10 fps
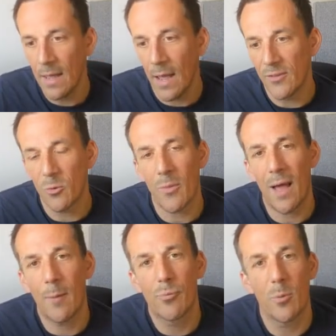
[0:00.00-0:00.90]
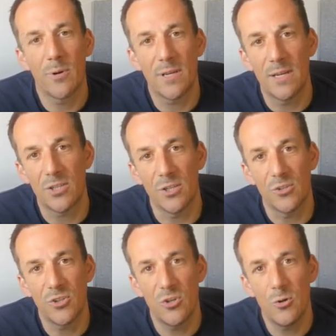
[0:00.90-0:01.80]
And so what that addProperty is going to
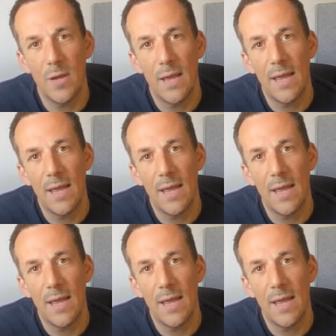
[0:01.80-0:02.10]
do